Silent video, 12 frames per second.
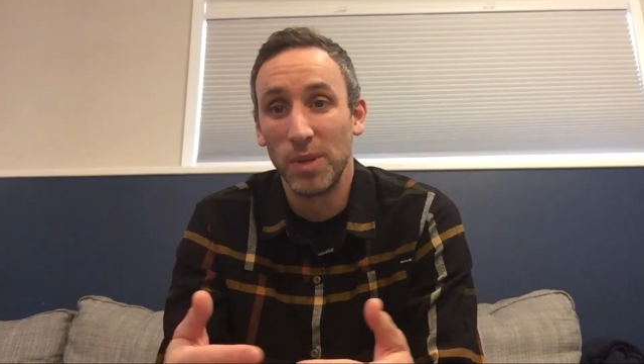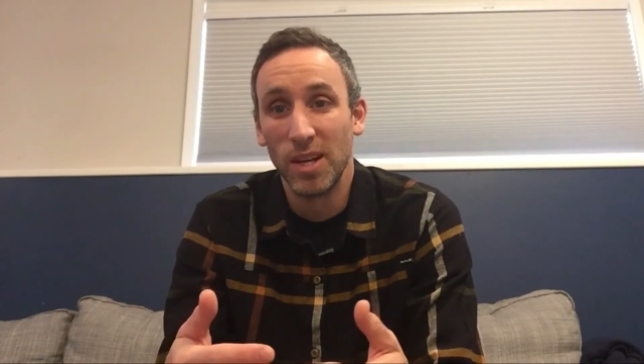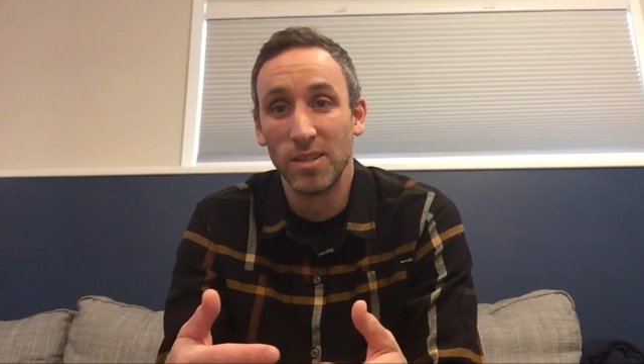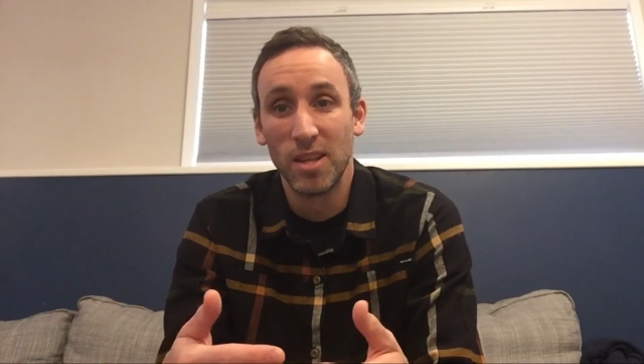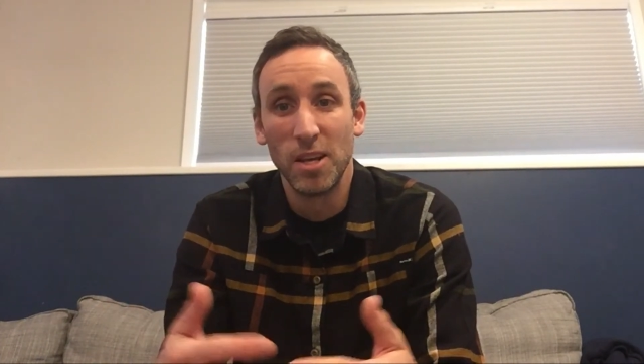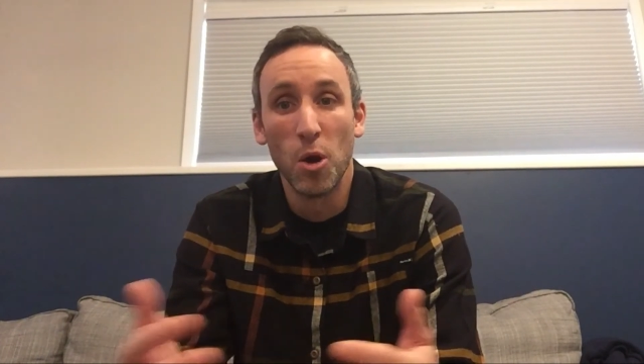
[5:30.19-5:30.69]

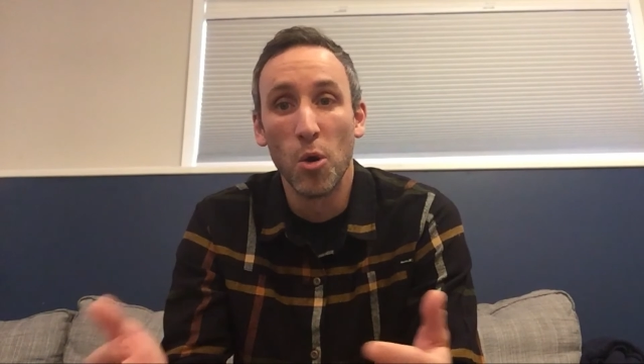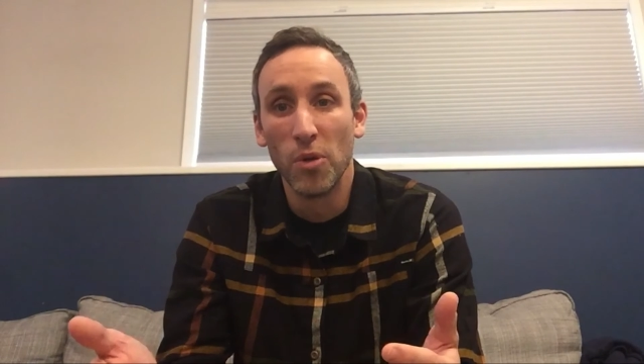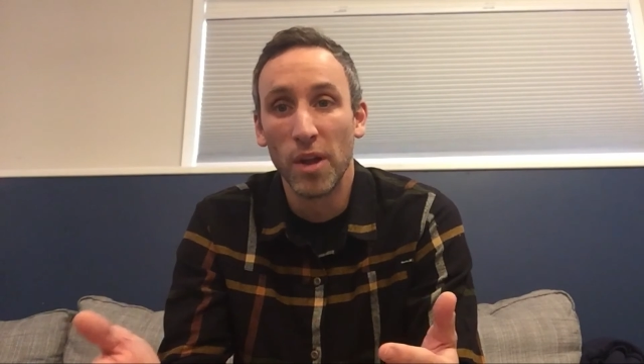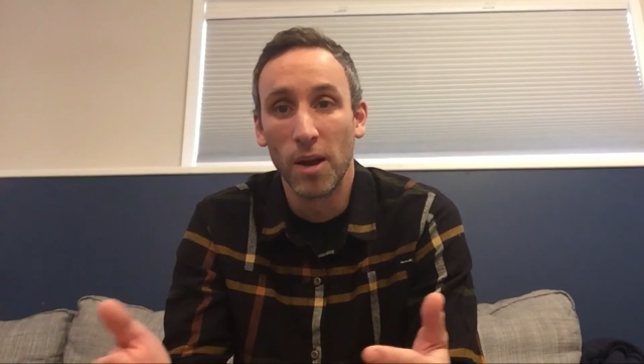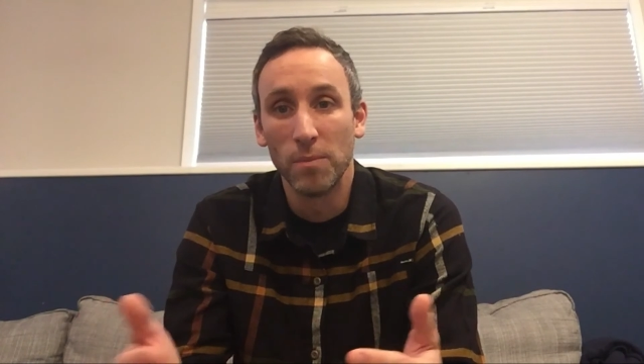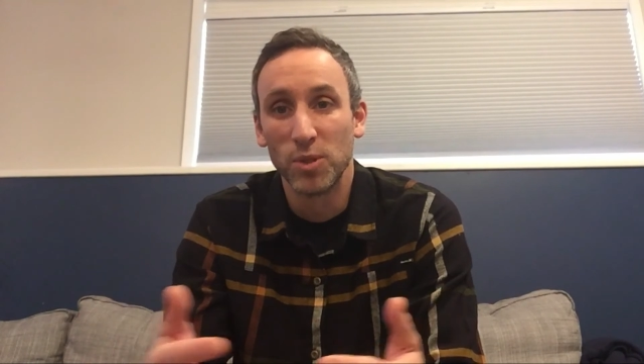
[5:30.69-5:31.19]
because they know
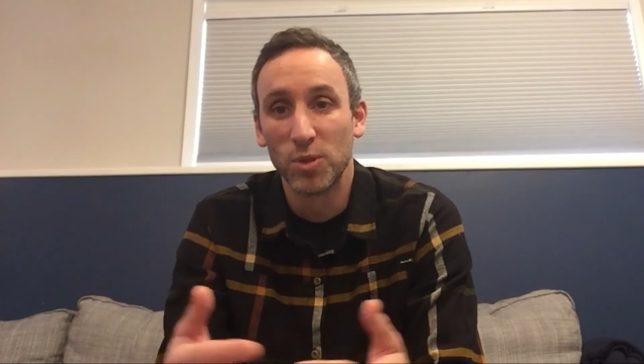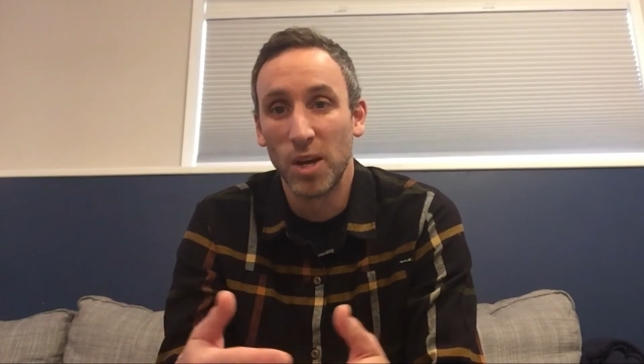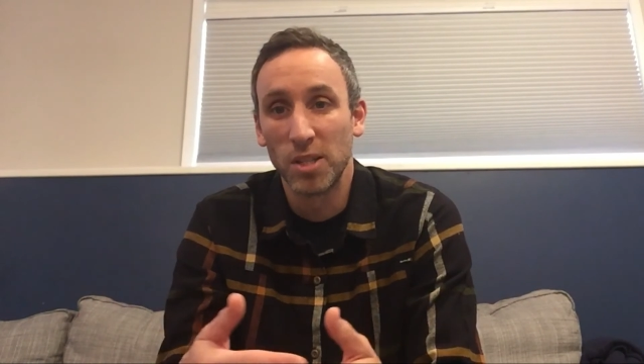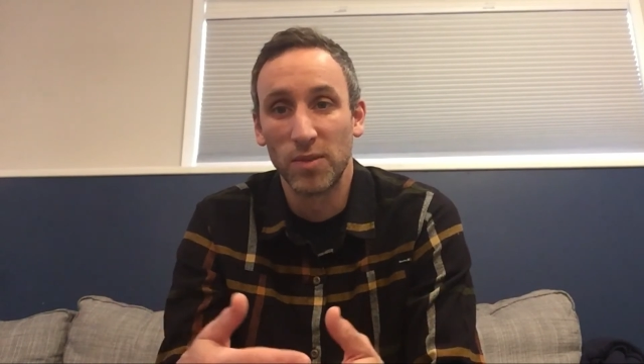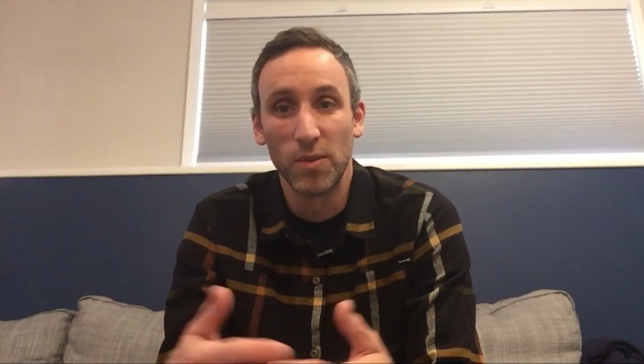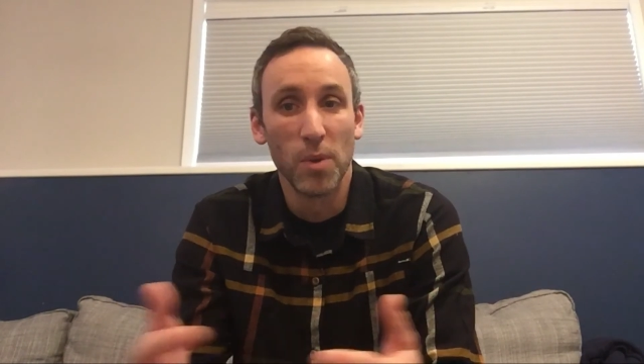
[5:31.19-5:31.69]
that I'm
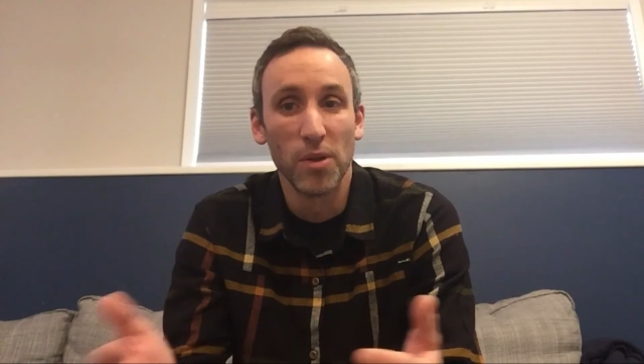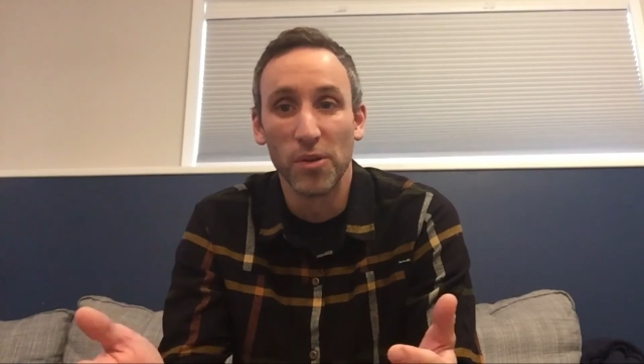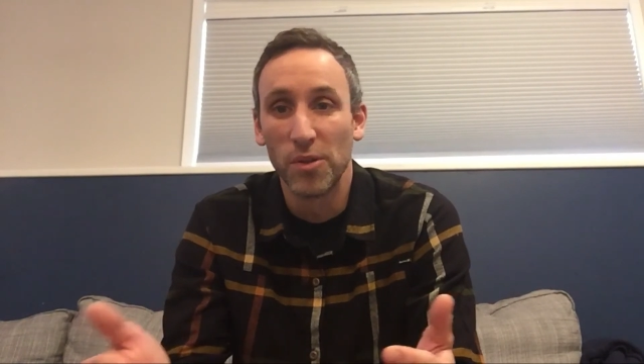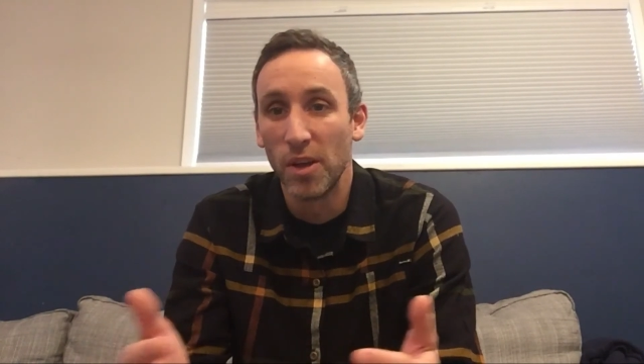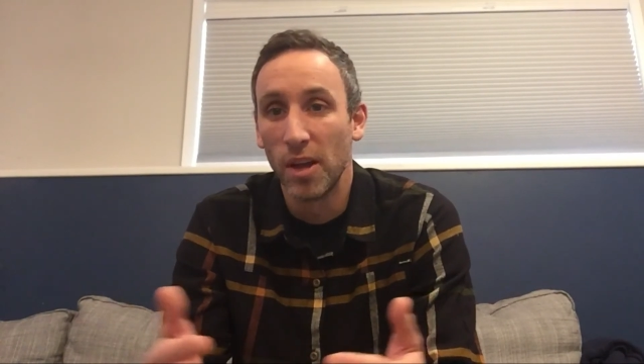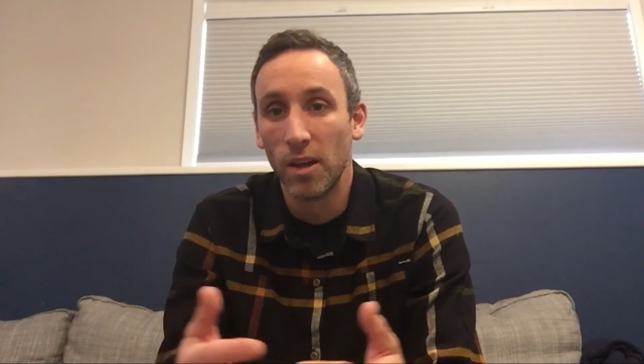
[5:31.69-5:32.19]
stressed from
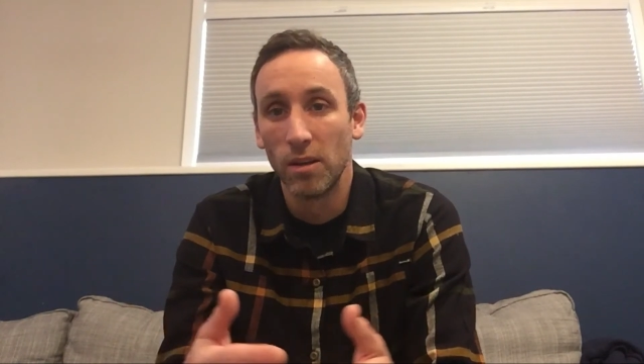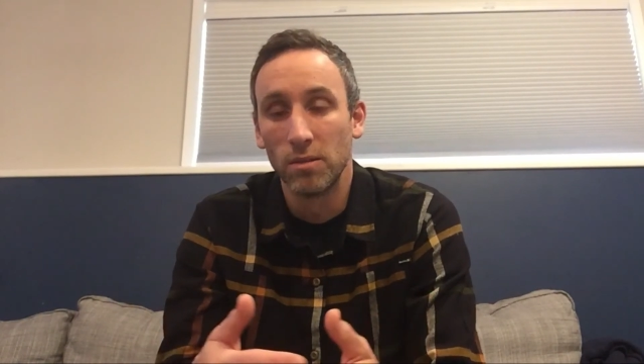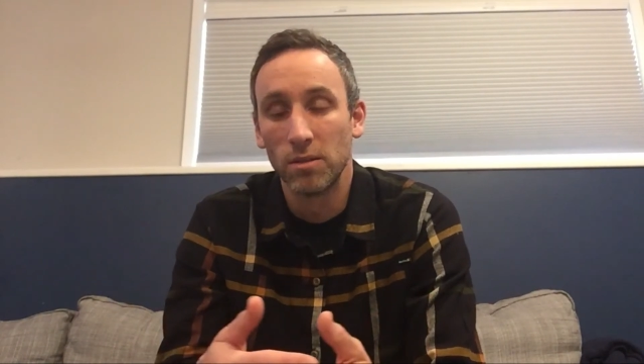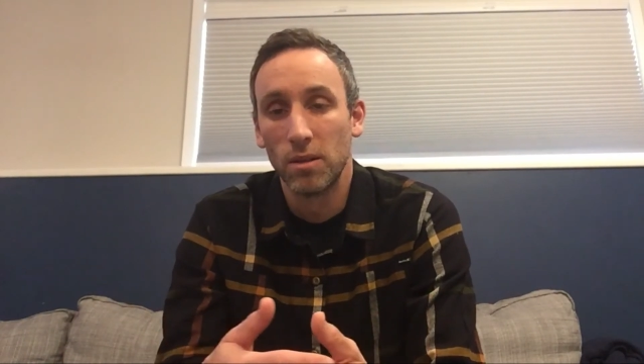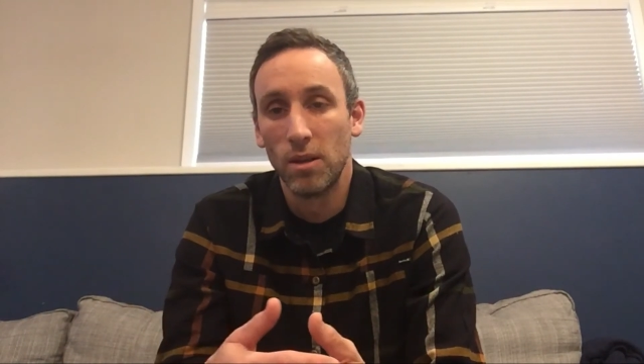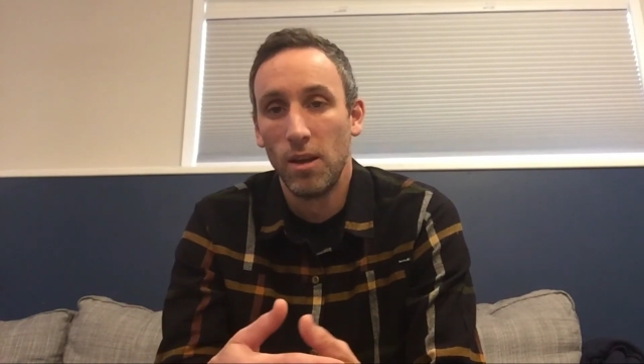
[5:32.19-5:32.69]
other
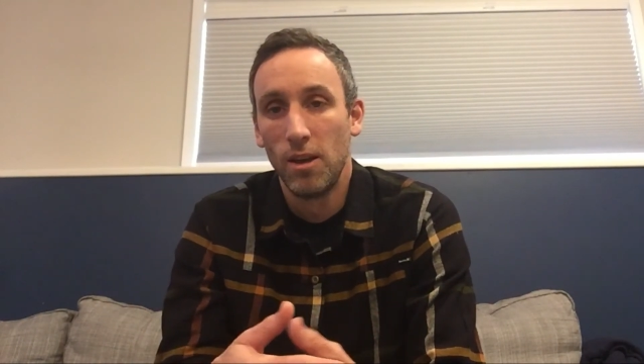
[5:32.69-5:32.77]
things.